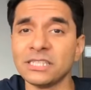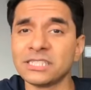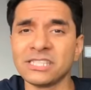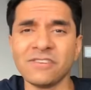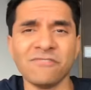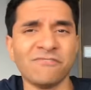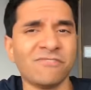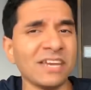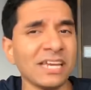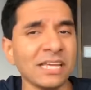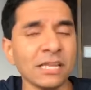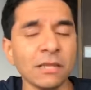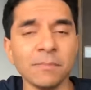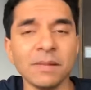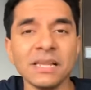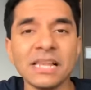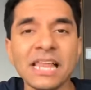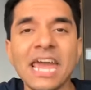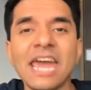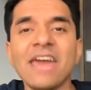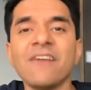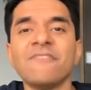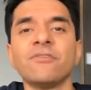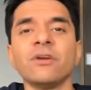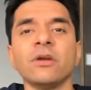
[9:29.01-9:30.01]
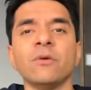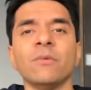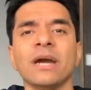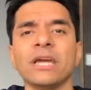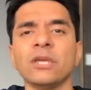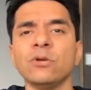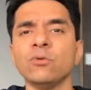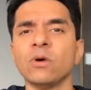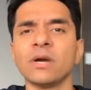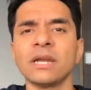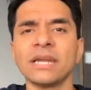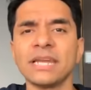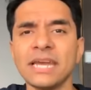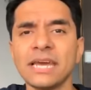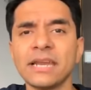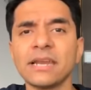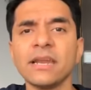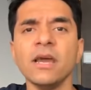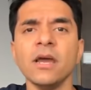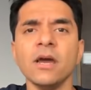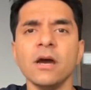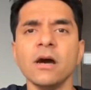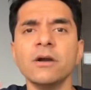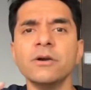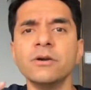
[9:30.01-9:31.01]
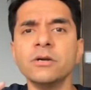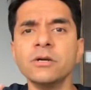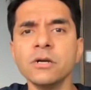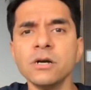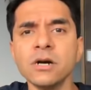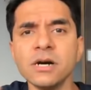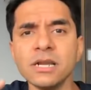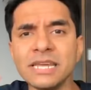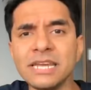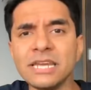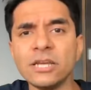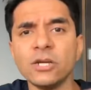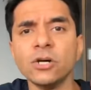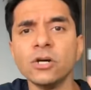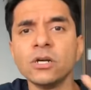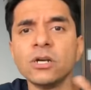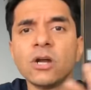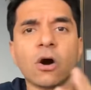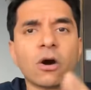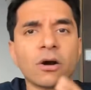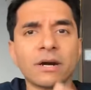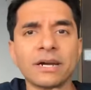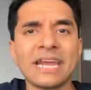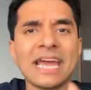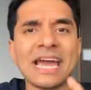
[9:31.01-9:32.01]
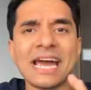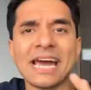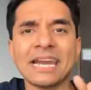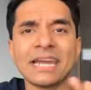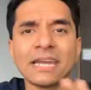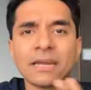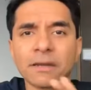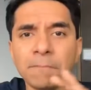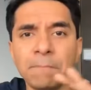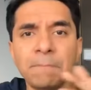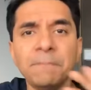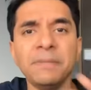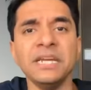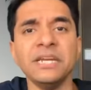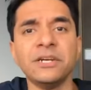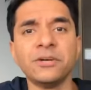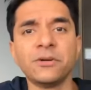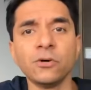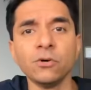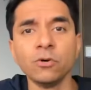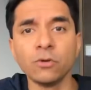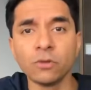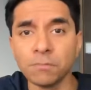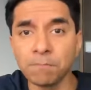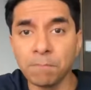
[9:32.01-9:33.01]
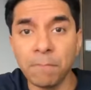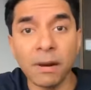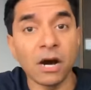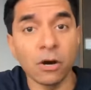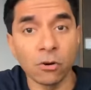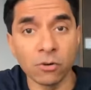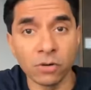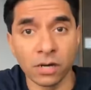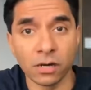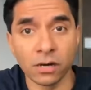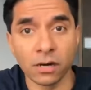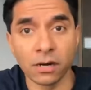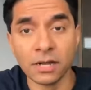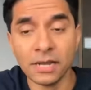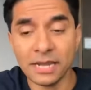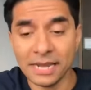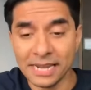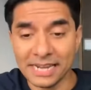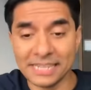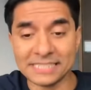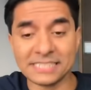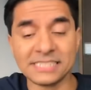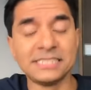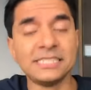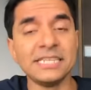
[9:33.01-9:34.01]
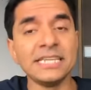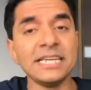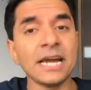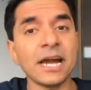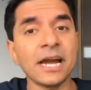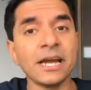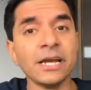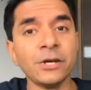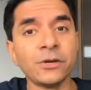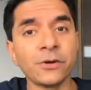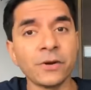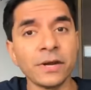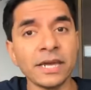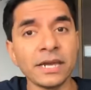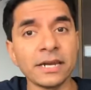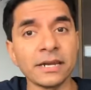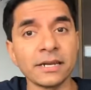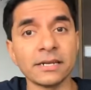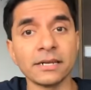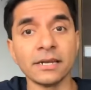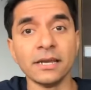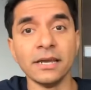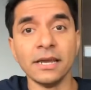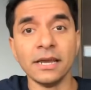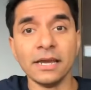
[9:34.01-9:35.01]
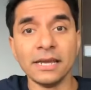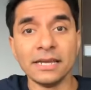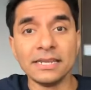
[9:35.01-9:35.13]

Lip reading: It's available everywhere. You want to get a really good organic beetroot powder. It's dehydrated.